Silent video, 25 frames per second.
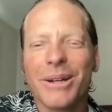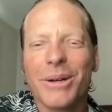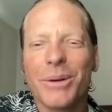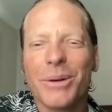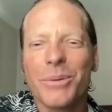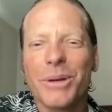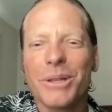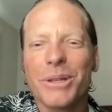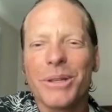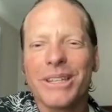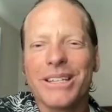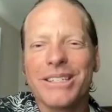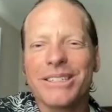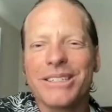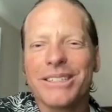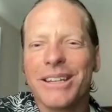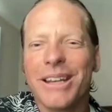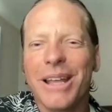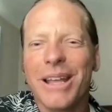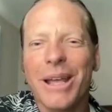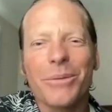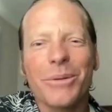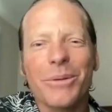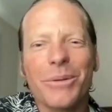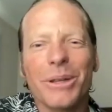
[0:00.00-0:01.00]
with us
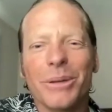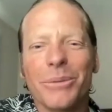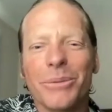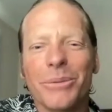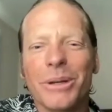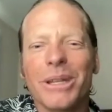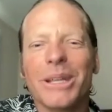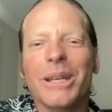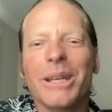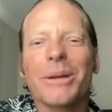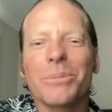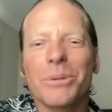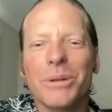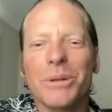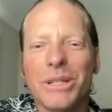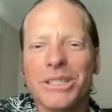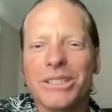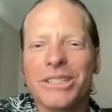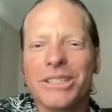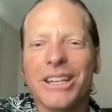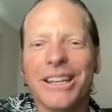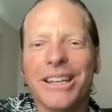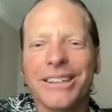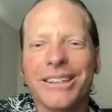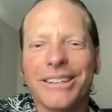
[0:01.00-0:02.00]
today really really
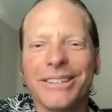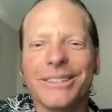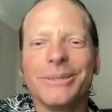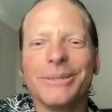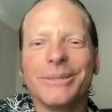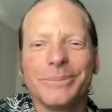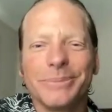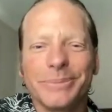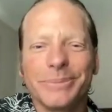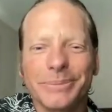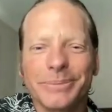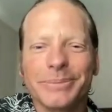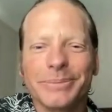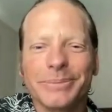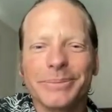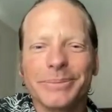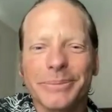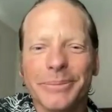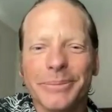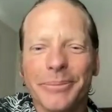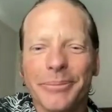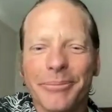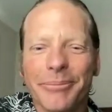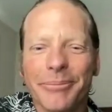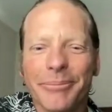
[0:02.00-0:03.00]
appreciate you
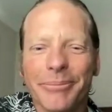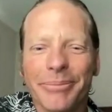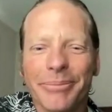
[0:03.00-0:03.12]
it's my